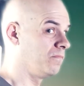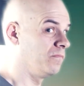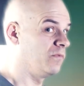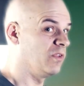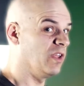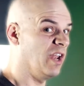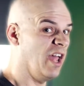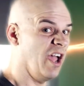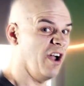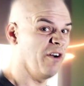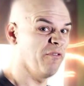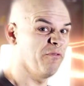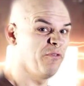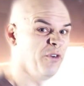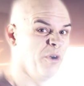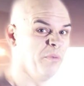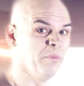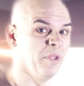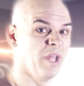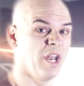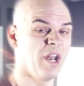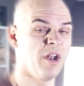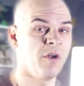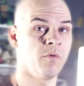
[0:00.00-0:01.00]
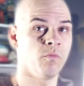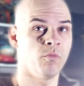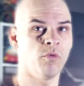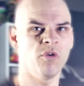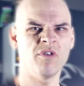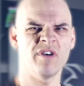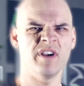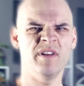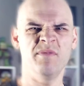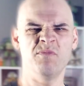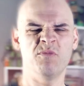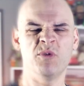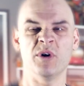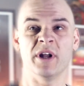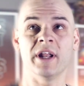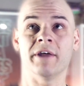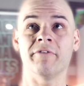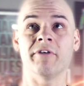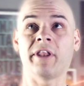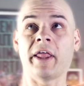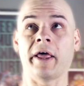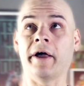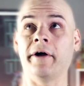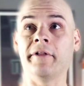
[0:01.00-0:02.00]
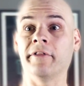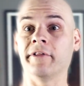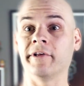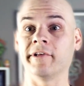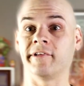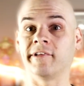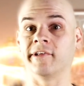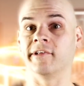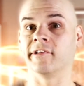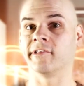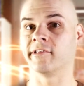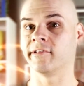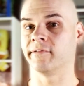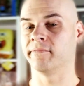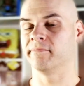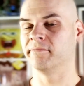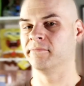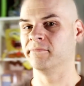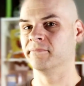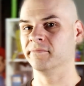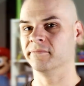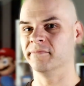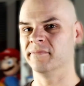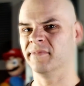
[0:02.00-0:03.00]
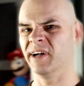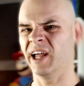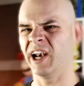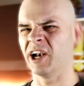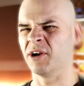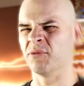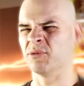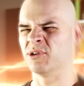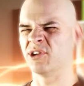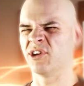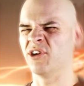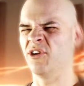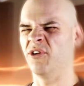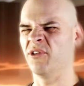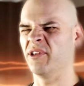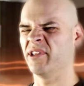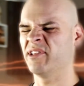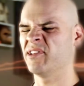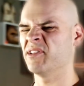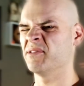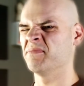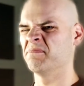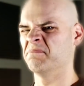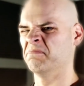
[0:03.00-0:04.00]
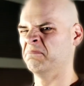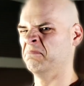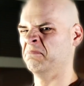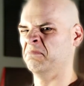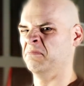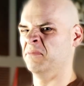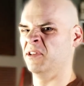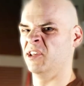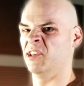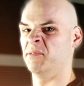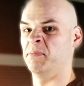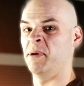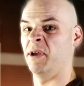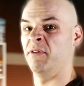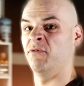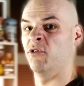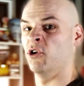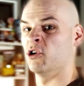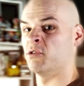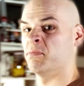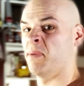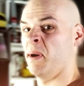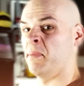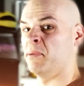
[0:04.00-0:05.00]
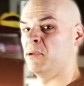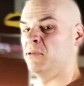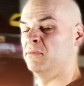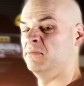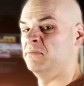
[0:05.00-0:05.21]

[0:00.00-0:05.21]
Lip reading: Today on Filmin, we're in whatever the hell this is. I don't know what you call this. Speed Force bubble?